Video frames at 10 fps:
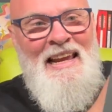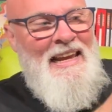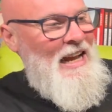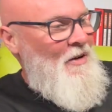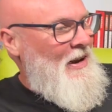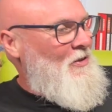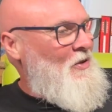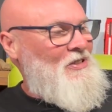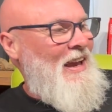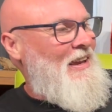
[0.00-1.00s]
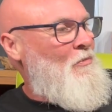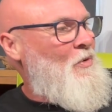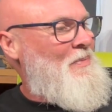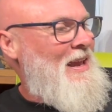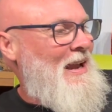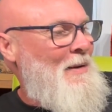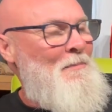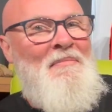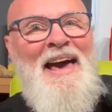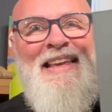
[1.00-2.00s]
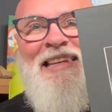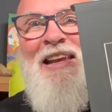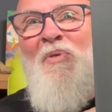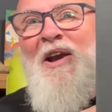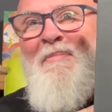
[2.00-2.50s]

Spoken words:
It looks like it would be an amazing work,